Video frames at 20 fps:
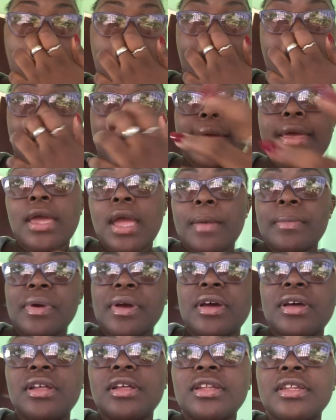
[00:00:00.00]
on my
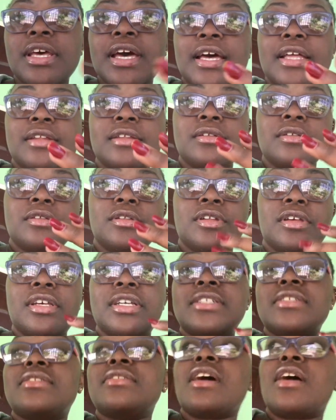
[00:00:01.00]
camera that
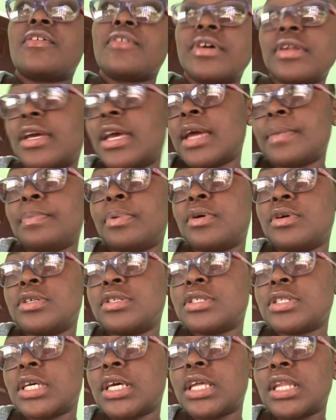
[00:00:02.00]
is not gonna get
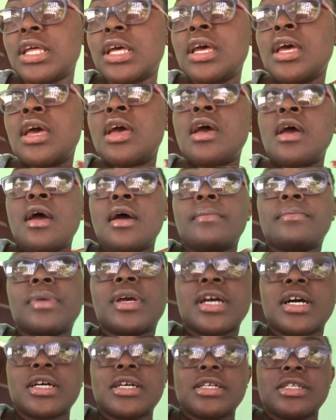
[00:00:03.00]
posted,
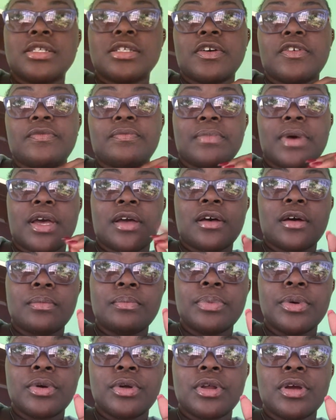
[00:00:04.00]
because of my
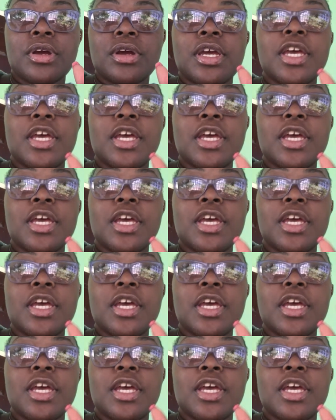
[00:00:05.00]
computer.